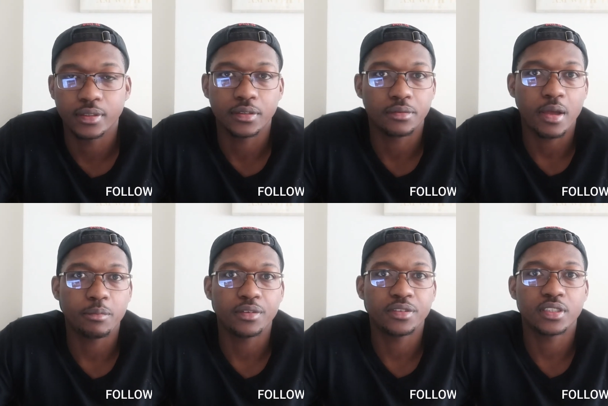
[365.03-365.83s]
This
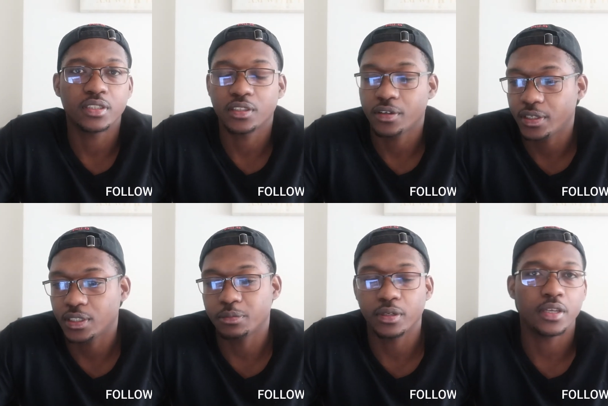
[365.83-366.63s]
rap beef shit is
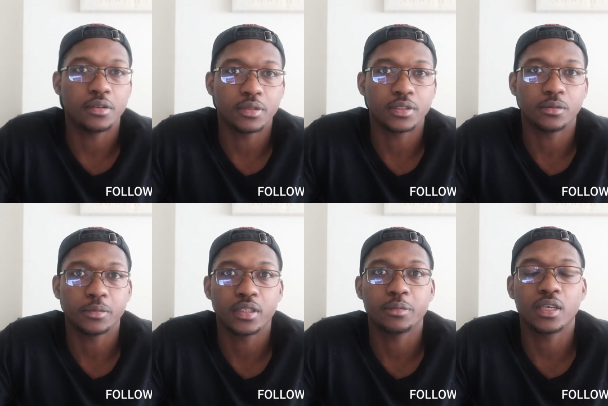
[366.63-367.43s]
crazy. But anyways, though,
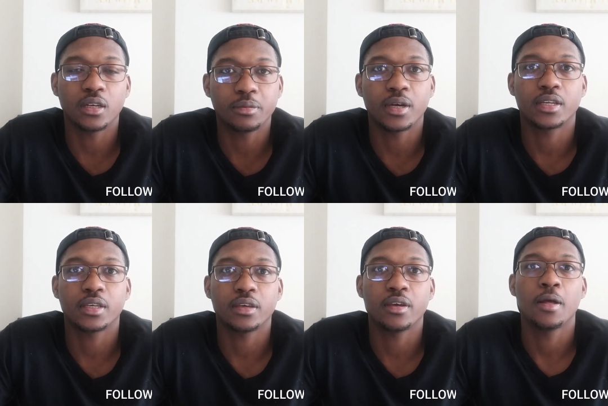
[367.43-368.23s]
man, let me get up out
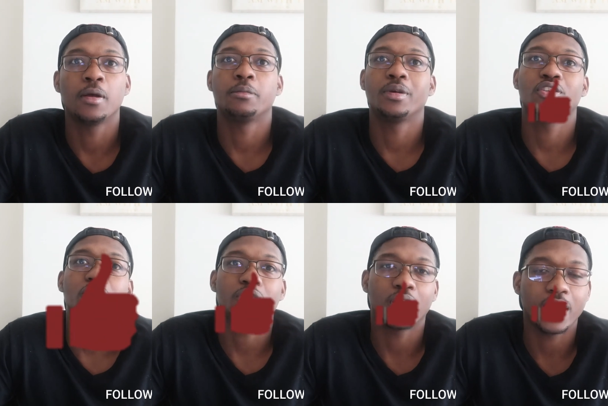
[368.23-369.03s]
of here. Make
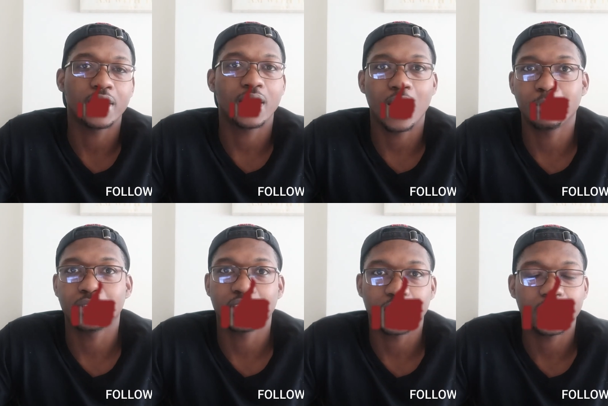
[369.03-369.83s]
sure you like,
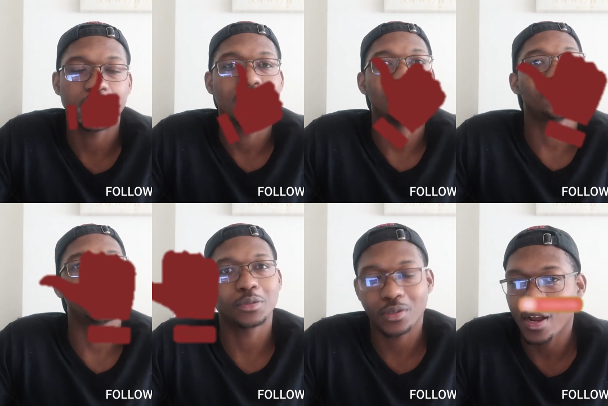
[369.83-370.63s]
comment, share, and
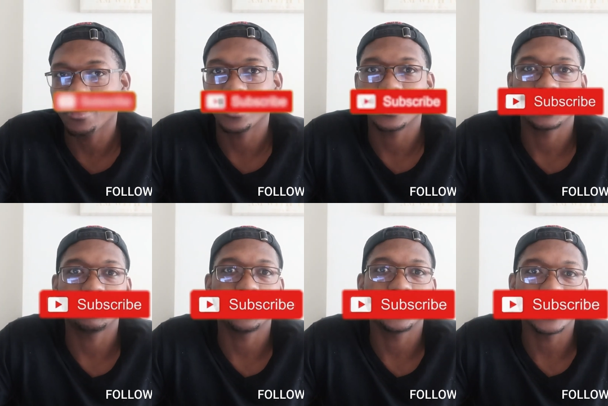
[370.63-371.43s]
subscribe, man. It's
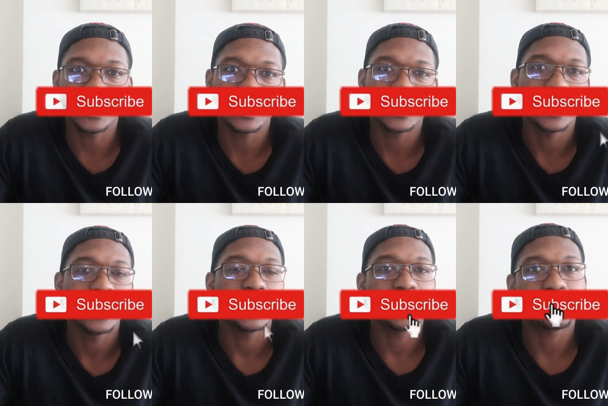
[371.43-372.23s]
your boy Easy,
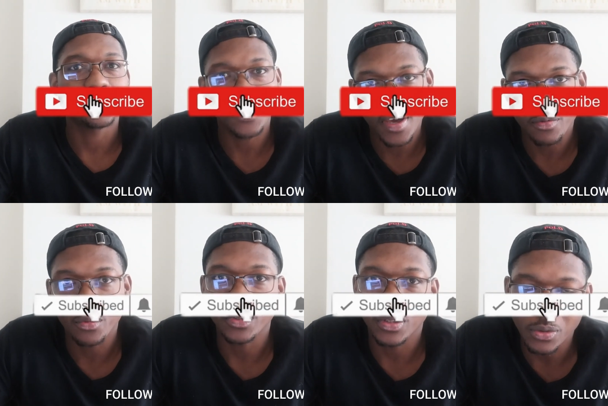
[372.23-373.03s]
Easy Fam.
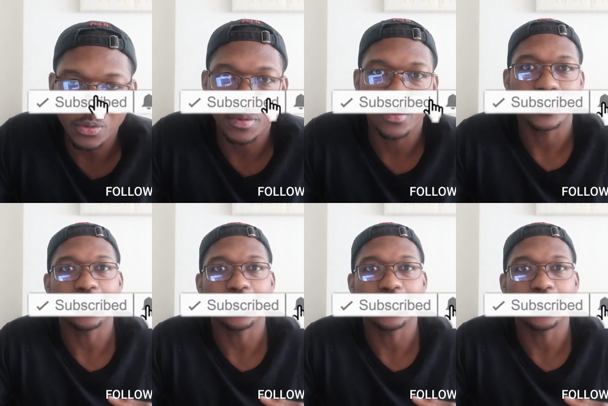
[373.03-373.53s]
What we doing, man?